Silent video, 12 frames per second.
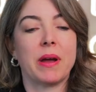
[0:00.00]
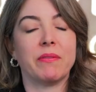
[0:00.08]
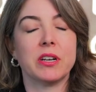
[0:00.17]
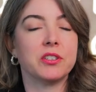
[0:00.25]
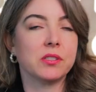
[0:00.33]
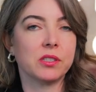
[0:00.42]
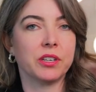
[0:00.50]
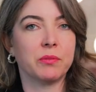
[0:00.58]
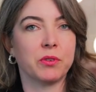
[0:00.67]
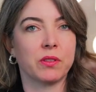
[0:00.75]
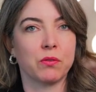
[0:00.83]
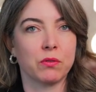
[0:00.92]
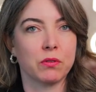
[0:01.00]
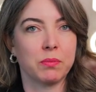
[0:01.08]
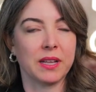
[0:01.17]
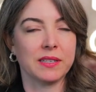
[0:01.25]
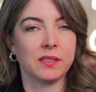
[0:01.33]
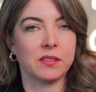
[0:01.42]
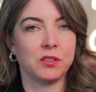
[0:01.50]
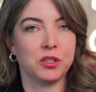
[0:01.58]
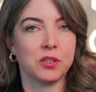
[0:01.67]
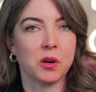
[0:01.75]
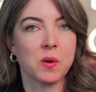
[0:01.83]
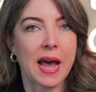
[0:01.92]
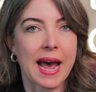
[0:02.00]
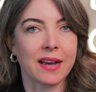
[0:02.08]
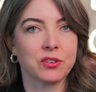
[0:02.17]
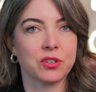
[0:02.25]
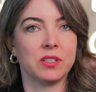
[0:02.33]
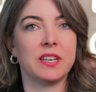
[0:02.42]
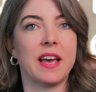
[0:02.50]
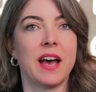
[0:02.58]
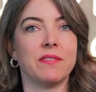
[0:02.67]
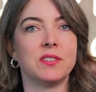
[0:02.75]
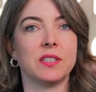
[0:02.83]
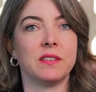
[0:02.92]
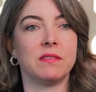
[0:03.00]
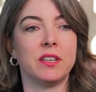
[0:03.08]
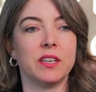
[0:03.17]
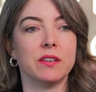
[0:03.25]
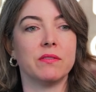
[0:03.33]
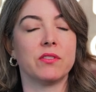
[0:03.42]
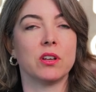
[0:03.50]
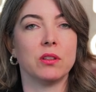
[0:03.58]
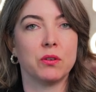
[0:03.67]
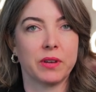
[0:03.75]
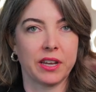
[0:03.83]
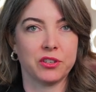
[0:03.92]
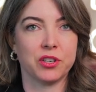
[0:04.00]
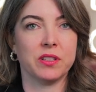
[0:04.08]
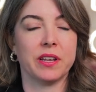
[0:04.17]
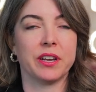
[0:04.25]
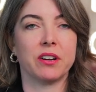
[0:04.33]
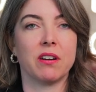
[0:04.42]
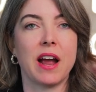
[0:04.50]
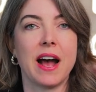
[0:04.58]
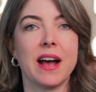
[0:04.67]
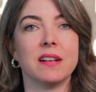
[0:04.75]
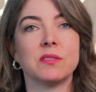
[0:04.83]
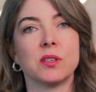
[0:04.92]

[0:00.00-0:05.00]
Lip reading: By registering with Google Places, you don't actually have to give the location that you're at.